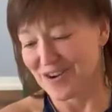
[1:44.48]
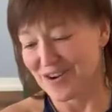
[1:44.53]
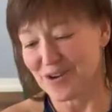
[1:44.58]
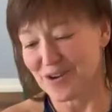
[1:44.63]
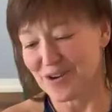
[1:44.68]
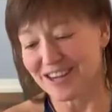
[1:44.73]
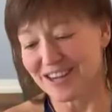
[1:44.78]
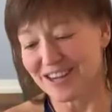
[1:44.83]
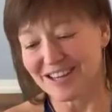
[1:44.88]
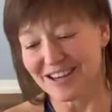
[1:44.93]

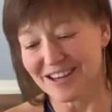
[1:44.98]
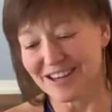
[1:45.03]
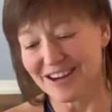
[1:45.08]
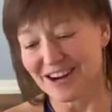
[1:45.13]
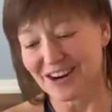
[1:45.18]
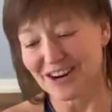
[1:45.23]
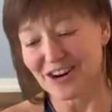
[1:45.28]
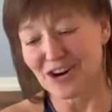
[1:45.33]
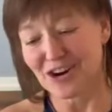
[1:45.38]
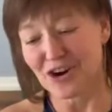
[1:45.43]
Within a
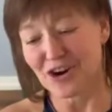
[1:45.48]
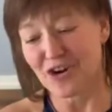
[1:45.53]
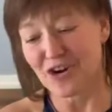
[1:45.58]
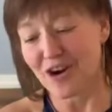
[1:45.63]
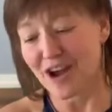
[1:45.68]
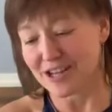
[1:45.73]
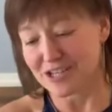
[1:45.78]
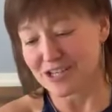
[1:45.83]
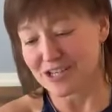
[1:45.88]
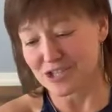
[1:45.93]
year, her
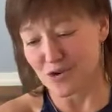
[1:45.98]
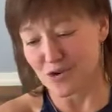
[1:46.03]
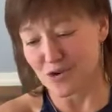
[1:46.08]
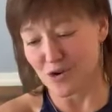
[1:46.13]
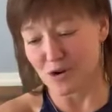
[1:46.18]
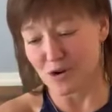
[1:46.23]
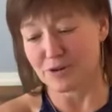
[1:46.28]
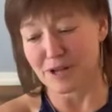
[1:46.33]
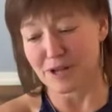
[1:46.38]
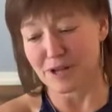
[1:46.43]
credit
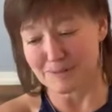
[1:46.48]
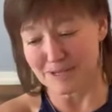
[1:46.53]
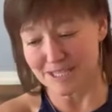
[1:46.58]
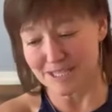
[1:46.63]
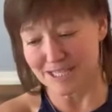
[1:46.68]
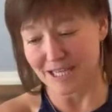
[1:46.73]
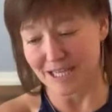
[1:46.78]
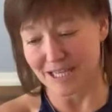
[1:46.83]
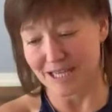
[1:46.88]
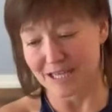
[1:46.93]
score
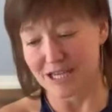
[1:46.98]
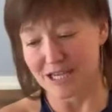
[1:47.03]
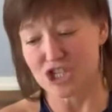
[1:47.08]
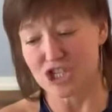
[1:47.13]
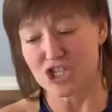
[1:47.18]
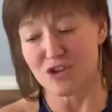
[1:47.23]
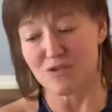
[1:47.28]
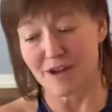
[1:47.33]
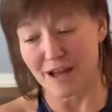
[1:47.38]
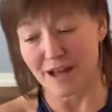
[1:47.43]
plummeted.
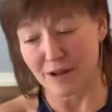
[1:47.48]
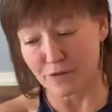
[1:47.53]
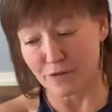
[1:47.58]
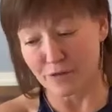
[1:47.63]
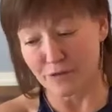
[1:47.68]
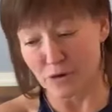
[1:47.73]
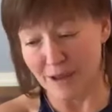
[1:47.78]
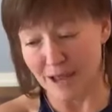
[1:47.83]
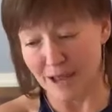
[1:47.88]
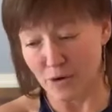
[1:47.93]
She filed
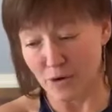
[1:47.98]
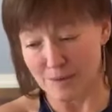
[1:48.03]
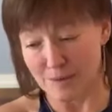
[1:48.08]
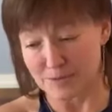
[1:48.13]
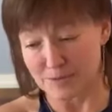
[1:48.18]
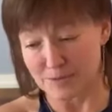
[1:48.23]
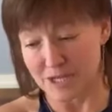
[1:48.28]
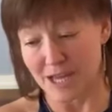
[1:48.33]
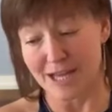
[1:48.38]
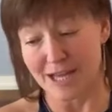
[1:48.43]
for
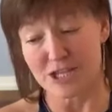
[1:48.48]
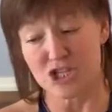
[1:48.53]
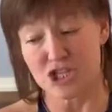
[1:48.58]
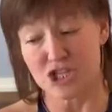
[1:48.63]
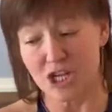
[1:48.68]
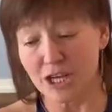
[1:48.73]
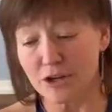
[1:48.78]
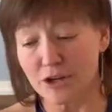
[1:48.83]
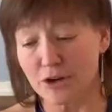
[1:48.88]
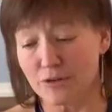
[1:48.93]
bankruptcy, and
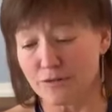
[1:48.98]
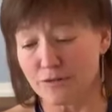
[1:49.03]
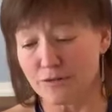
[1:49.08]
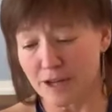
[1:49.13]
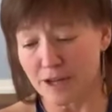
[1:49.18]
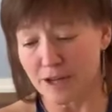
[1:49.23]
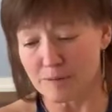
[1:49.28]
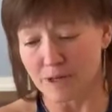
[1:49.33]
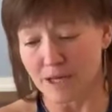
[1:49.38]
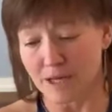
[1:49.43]
she and her
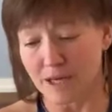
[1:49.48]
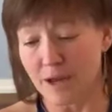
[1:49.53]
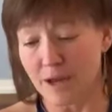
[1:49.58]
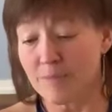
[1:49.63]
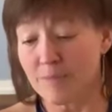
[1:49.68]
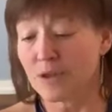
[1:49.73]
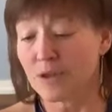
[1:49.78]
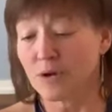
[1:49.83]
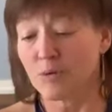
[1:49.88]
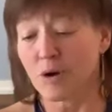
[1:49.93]
family
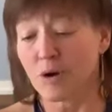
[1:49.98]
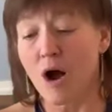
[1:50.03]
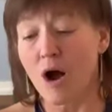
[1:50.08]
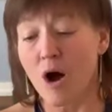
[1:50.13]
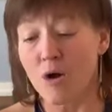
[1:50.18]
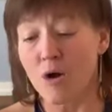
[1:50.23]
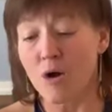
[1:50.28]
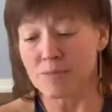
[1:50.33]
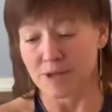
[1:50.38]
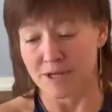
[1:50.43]
were
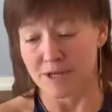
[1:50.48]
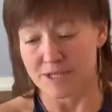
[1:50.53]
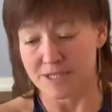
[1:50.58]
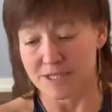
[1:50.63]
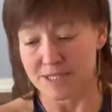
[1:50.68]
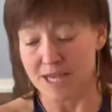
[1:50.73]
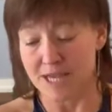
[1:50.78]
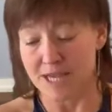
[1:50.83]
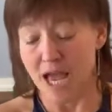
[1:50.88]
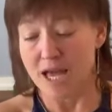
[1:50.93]

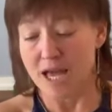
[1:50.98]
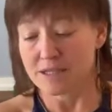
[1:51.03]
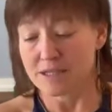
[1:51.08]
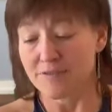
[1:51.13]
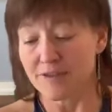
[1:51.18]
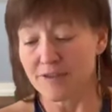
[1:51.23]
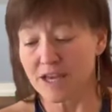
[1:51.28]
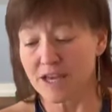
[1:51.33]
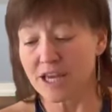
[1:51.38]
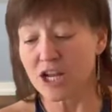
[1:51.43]
homeless,
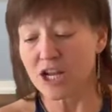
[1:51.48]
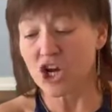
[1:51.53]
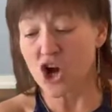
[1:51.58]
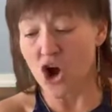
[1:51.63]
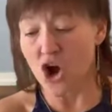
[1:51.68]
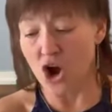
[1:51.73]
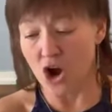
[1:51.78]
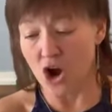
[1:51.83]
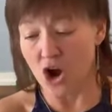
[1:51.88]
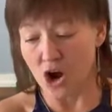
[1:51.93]
living in a
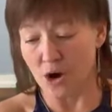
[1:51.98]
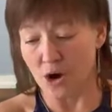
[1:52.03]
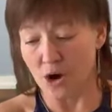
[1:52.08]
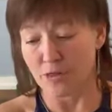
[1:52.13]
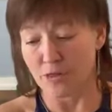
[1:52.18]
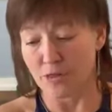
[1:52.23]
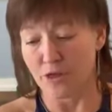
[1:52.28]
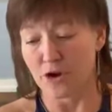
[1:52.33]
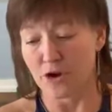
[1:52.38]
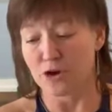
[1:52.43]
car
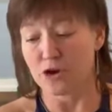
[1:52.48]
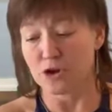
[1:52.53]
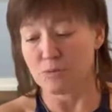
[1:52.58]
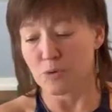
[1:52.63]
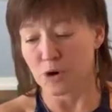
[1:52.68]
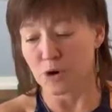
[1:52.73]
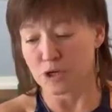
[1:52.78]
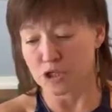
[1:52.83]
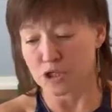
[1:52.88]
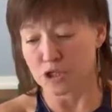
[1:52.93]
with their
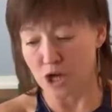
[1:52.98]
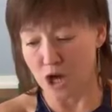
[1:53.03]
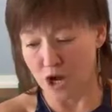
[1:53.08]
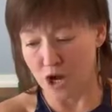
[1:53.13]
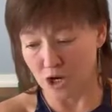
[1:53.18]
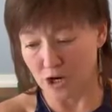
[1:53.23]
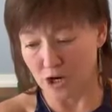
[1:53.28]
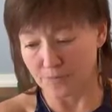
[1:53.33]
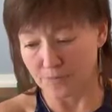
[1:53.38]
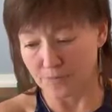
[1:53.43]
newborn
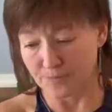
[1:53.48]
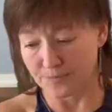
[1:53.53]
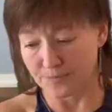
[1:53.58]
daughter.